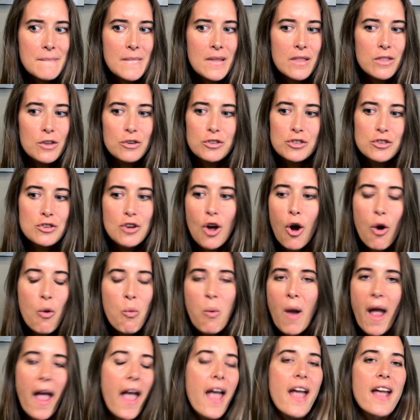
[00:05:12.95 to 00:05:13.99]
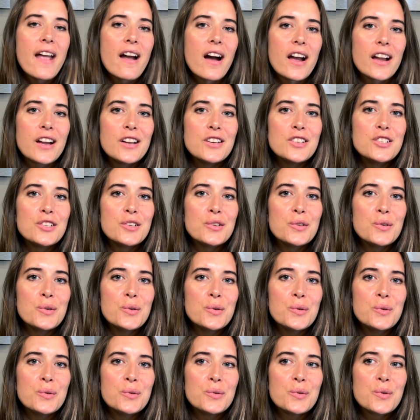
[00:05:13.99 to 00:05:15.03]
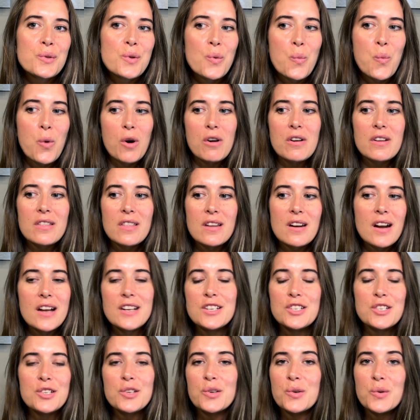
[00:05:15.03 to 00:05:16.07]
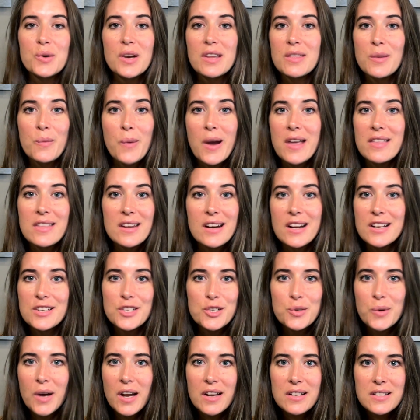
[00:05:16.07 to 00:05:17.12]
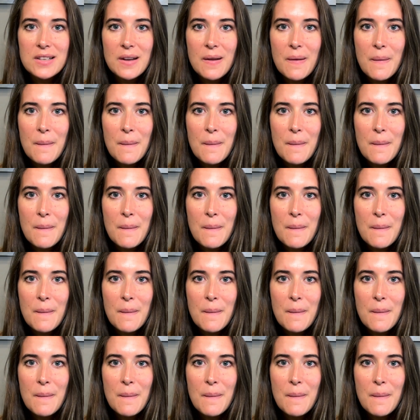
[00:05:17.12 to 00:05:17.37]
there's no way I could do the work that I do in the way that I do it.